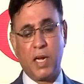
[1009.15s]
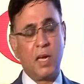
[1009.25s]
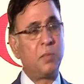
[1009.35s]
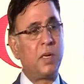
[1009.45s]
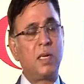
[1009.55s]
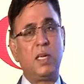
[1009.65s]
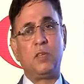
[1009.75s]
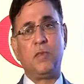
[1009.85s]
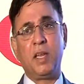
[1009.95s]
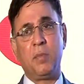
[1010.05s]
government,
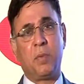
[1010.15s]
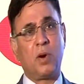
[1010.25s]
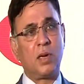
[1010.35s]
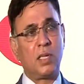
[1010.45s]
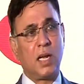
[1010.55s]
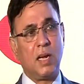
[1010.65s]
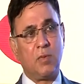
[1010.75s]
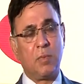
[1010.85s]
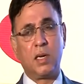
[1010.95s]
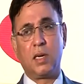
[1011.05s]
it's very important the
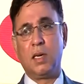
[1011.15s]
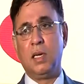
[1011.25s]
government,